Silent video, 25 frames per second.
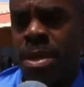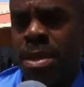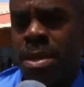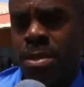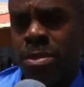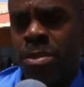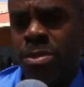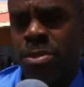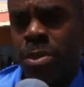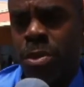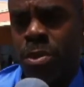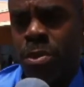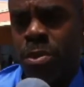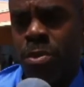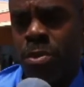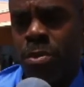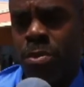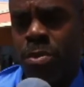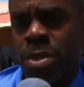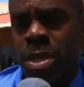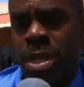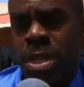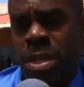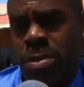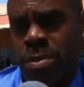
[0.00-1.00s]

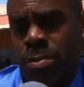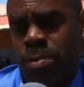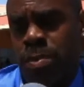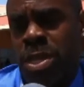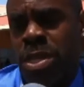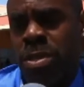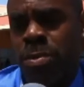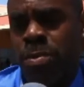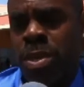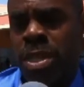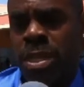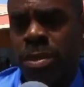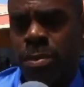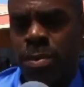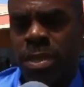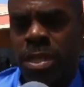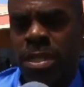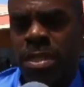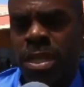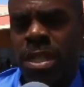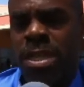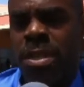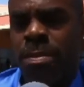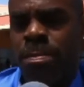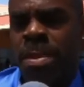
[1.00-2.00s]
So we
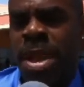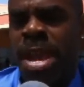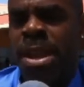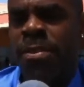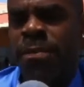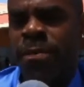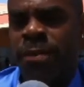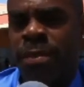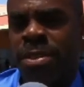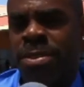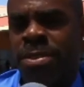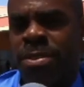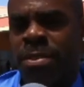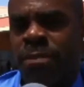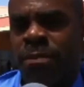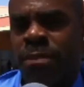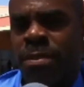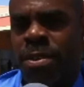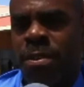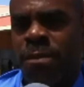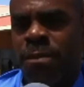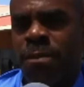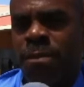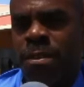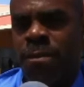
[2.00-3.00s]
see the benefits
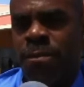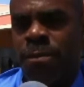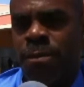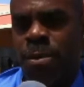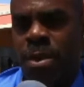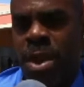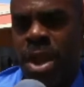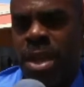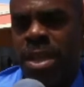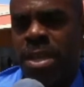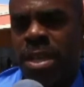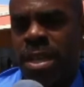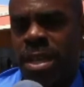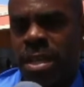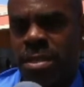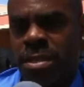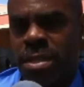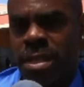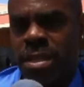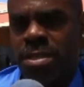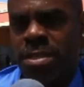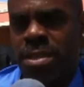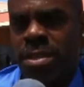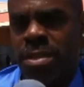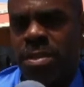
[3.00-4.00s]
of working
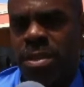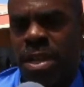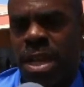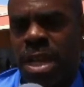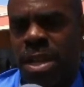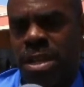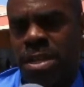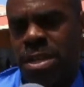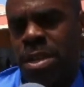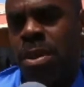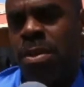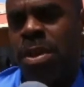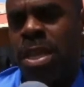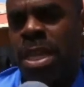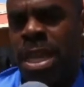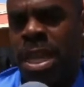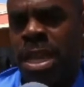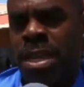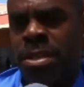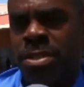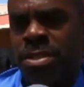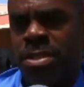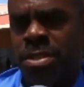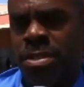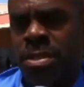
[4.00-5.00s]
at a young
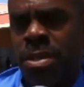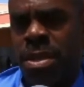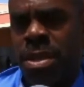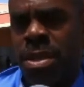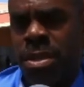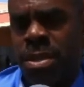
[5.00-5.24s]
age.